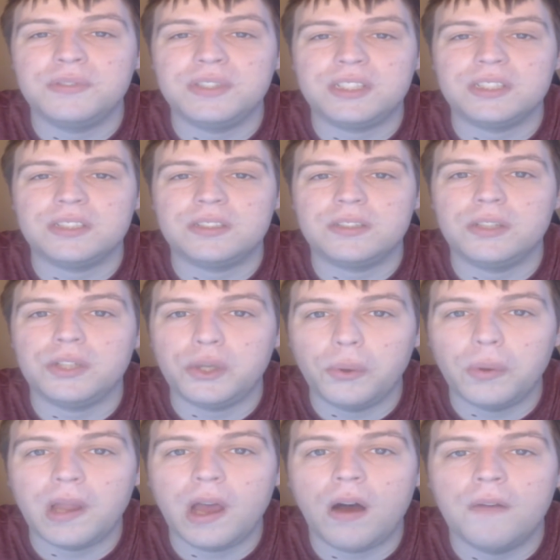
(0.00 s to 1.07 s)
which is the
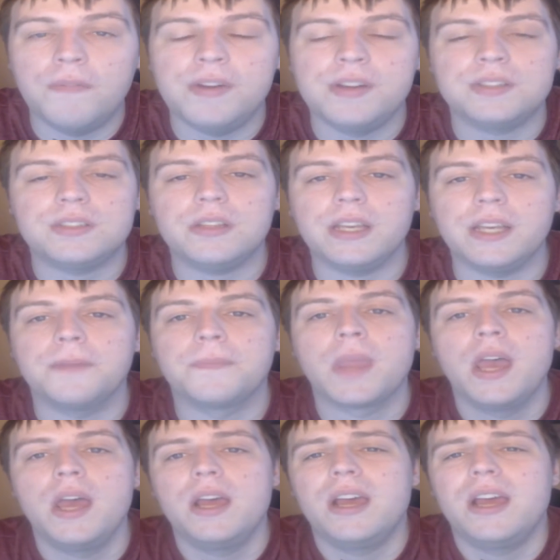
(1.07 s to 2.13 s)
EULA, obviously.
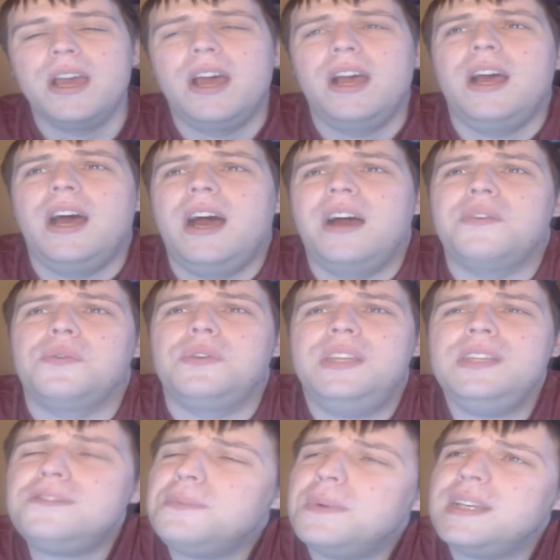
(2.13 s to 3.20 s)

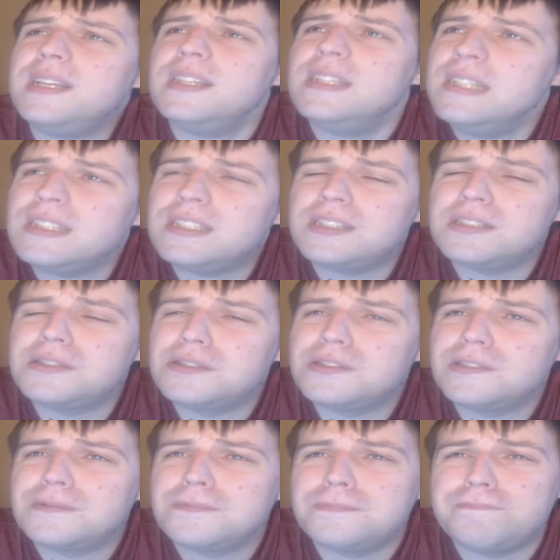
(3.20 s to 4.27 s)
This one
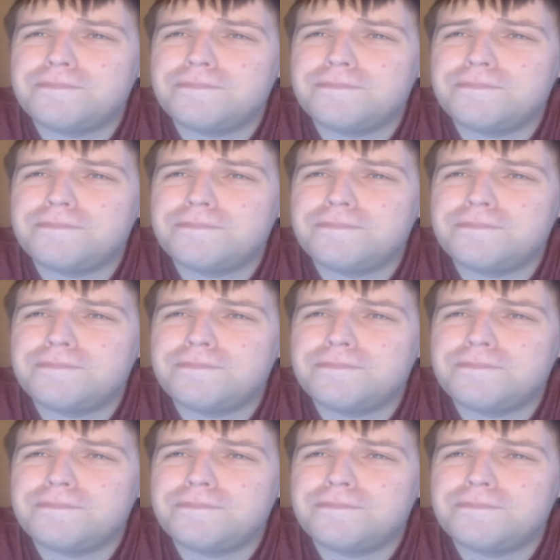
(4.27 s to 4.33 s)
is